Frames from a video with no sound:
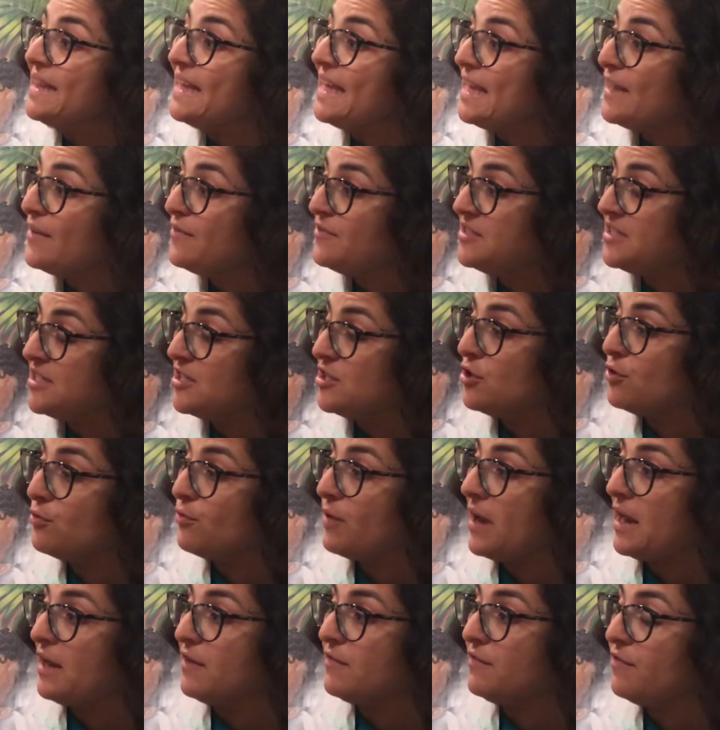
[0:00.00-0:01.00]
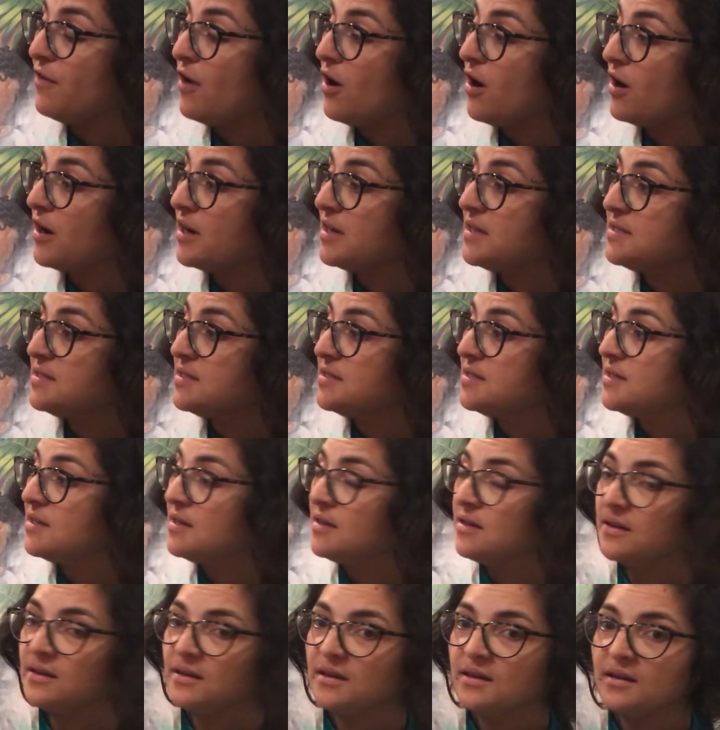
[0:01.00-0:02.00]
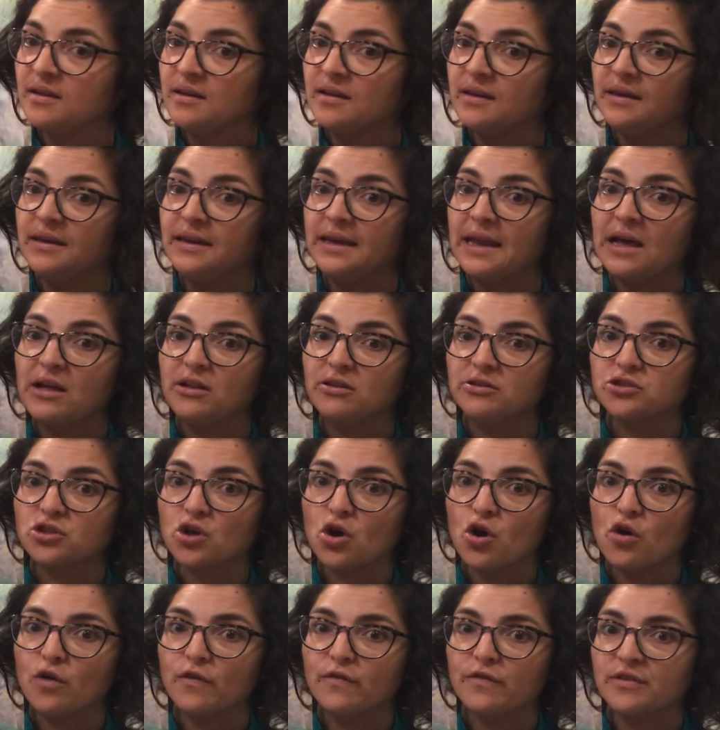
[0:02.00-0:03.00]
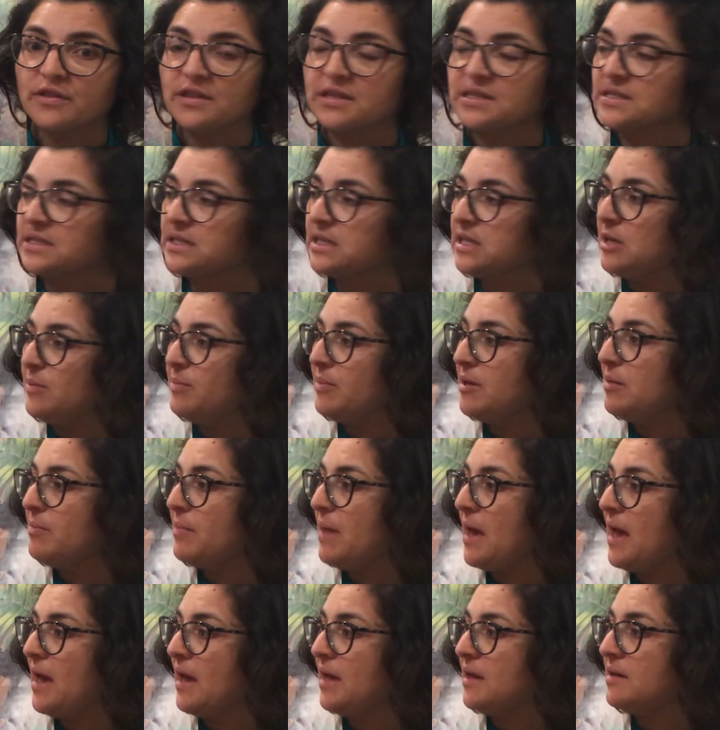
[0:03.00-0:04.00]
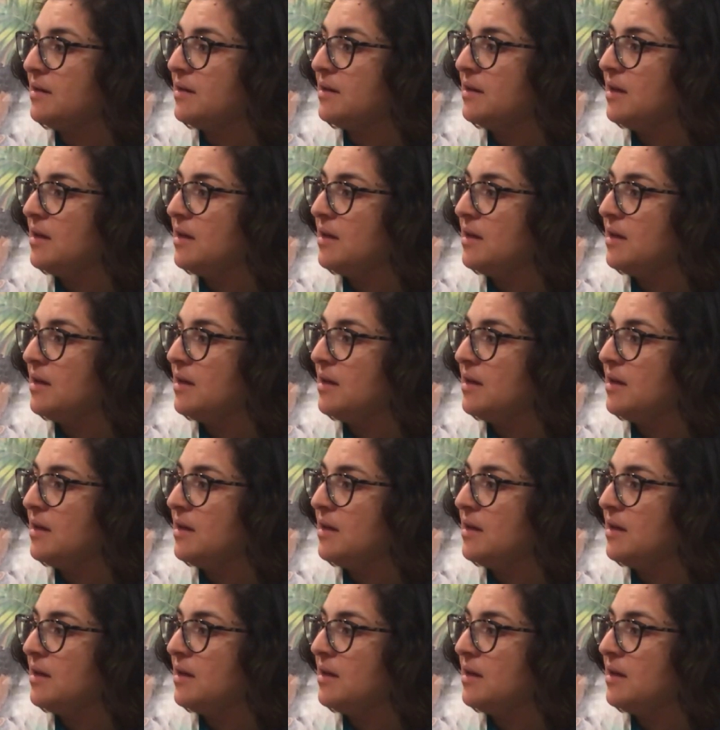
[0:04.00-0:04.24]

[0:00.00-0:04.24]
lived in the rainforest knelt over the sleeping man.